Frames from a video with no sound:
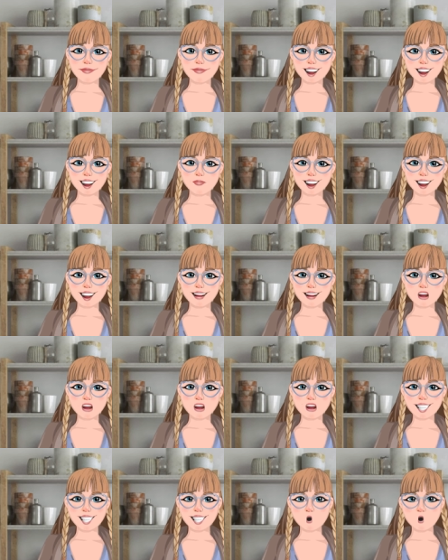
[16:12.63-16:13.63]
I want
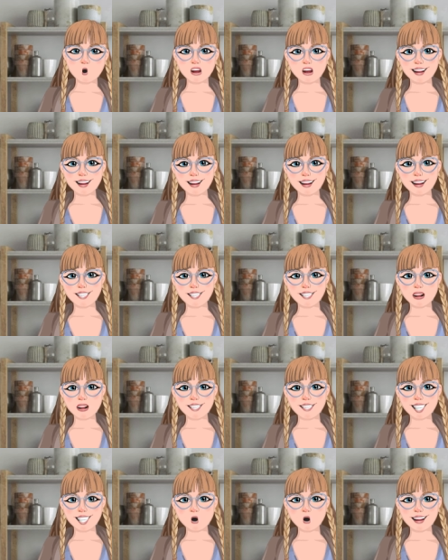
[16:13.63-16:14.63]
to get a hold of
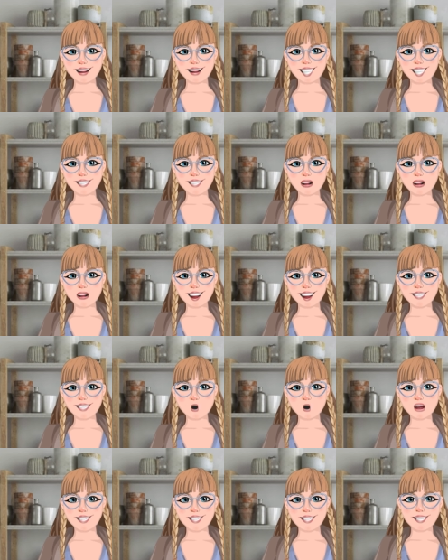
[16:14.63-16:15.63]
some grapes or like
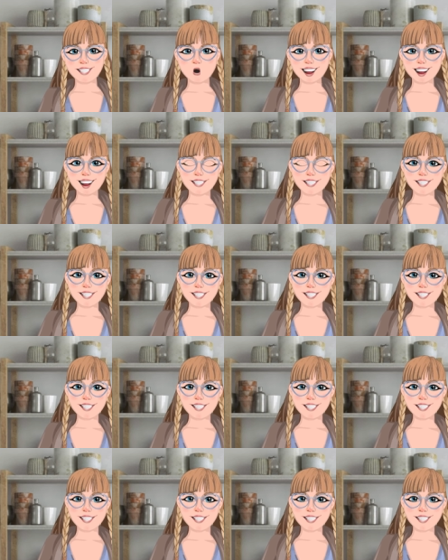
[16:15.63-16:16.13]
fresh pressed.